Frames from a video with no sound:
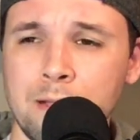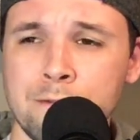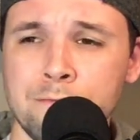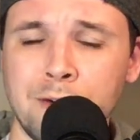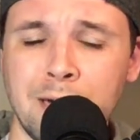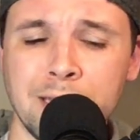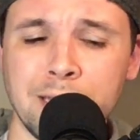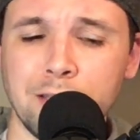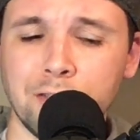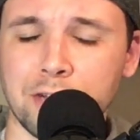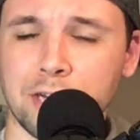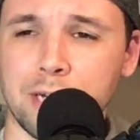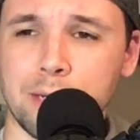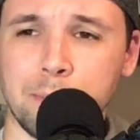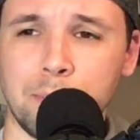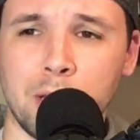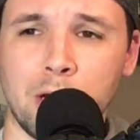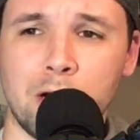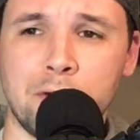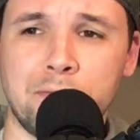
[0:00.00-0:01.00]
Finally, looking
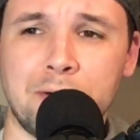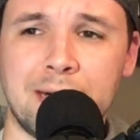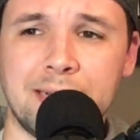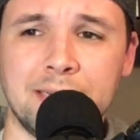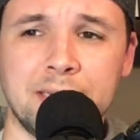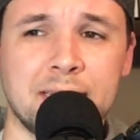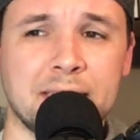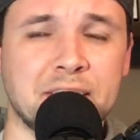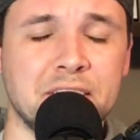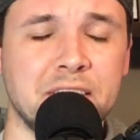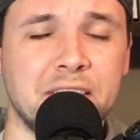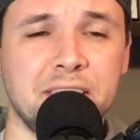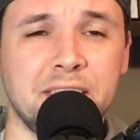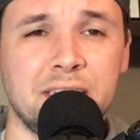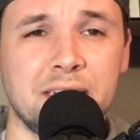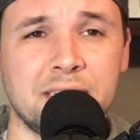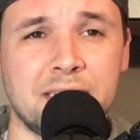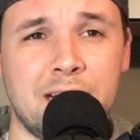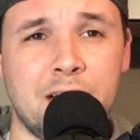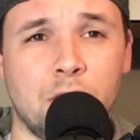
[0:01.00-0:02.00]
at the playoff odds, Lexington
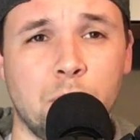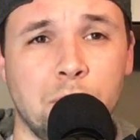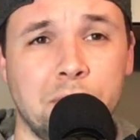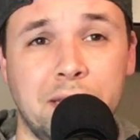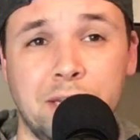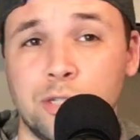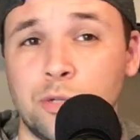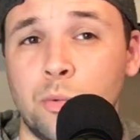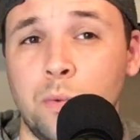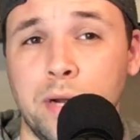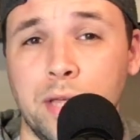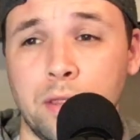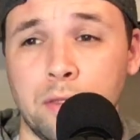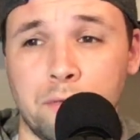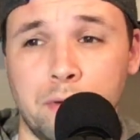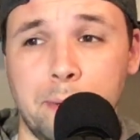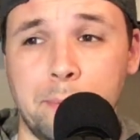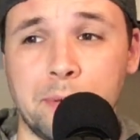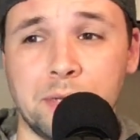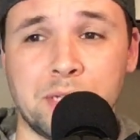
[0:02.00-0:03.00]
does enter with a
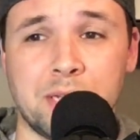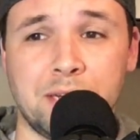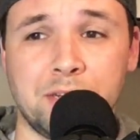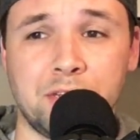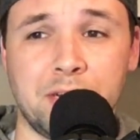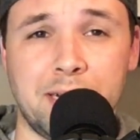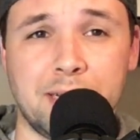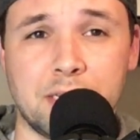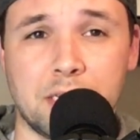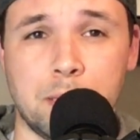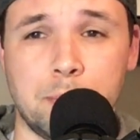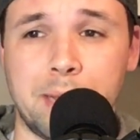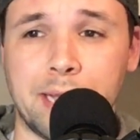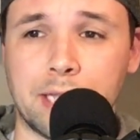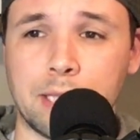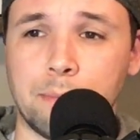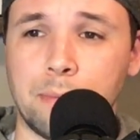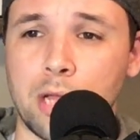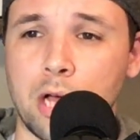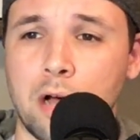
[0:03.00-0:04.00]
23% chance to
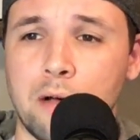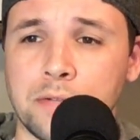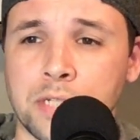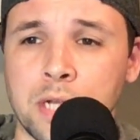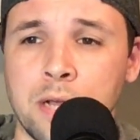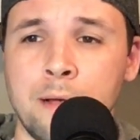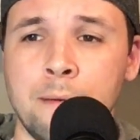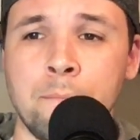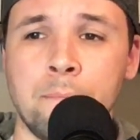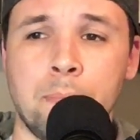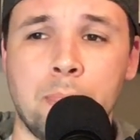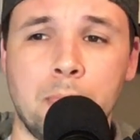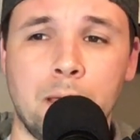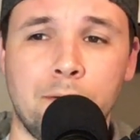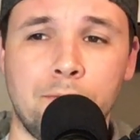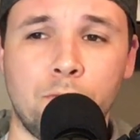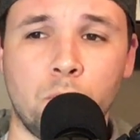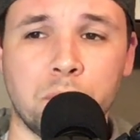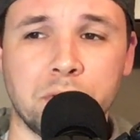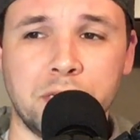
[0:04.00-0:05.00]
make the playoffs,
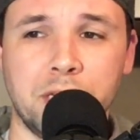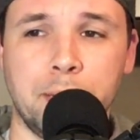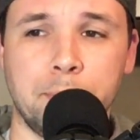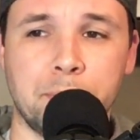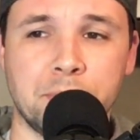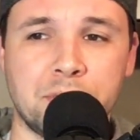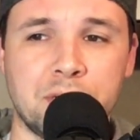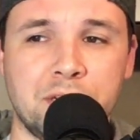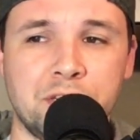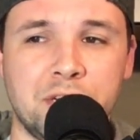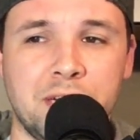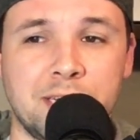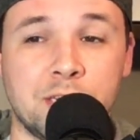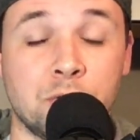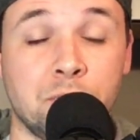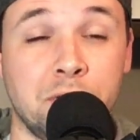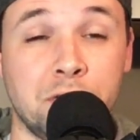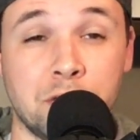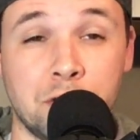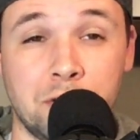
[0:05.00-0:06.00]
a 14% chance
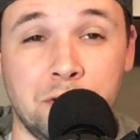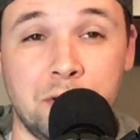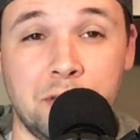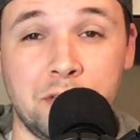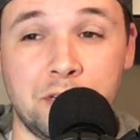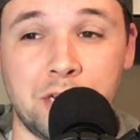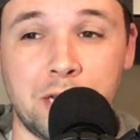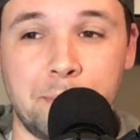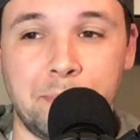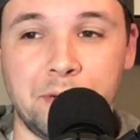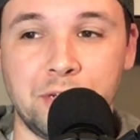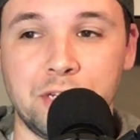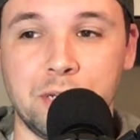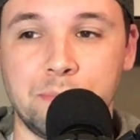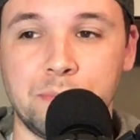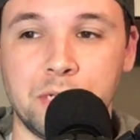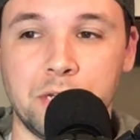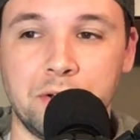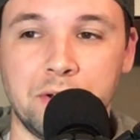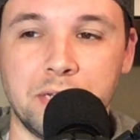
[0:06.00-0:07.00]
to return to the
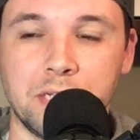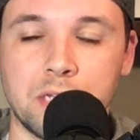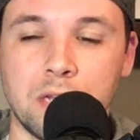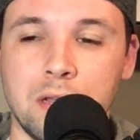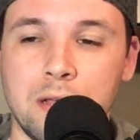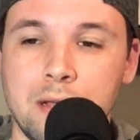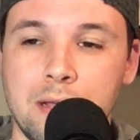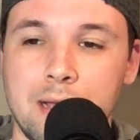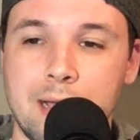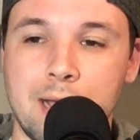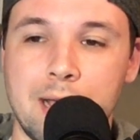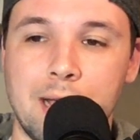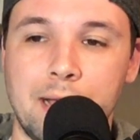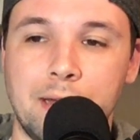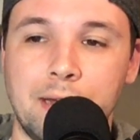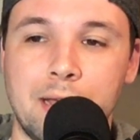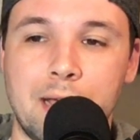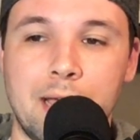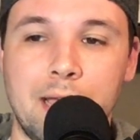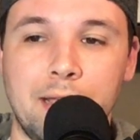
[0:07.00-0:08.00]
championship series,
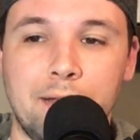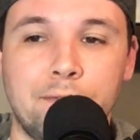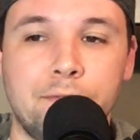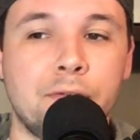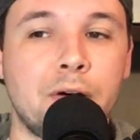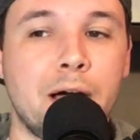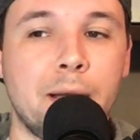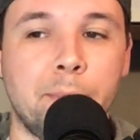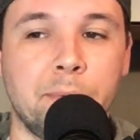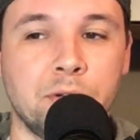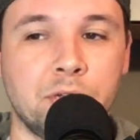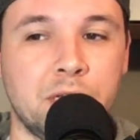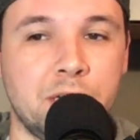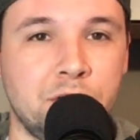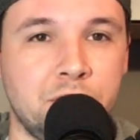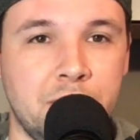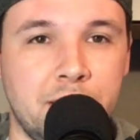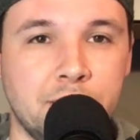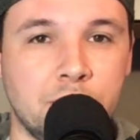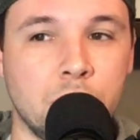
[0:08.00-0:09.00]
and a
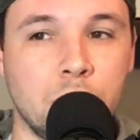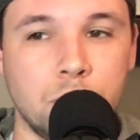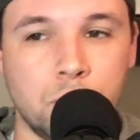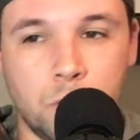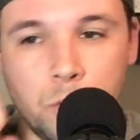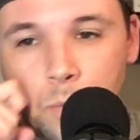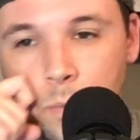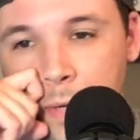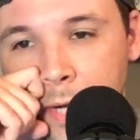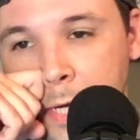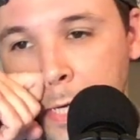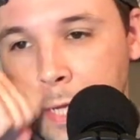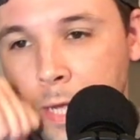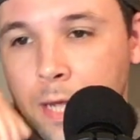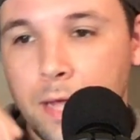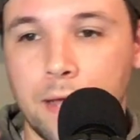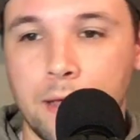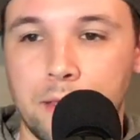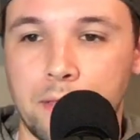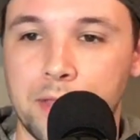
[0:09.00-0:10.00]
5% chance to win
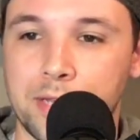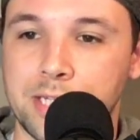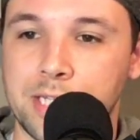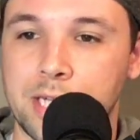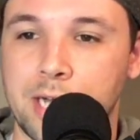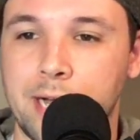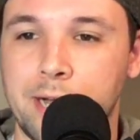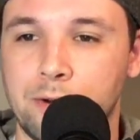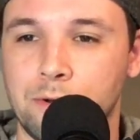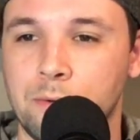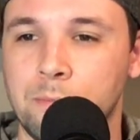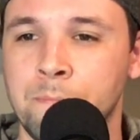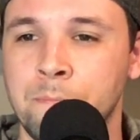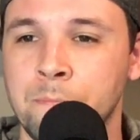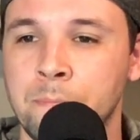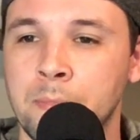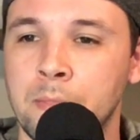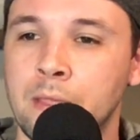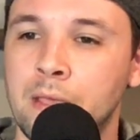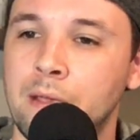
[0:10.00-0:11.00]
the title.
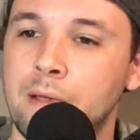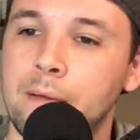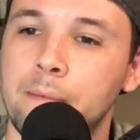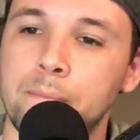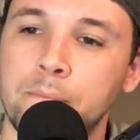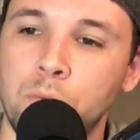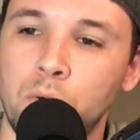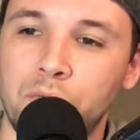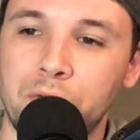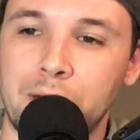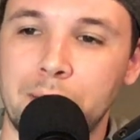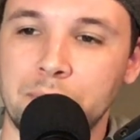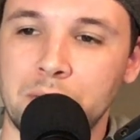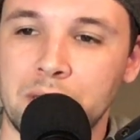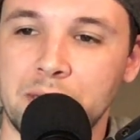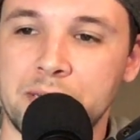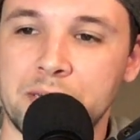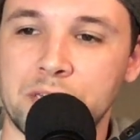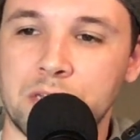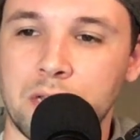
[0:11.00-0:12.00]
Moving up the
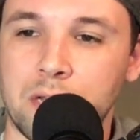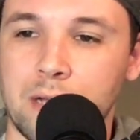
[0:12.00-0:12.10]
list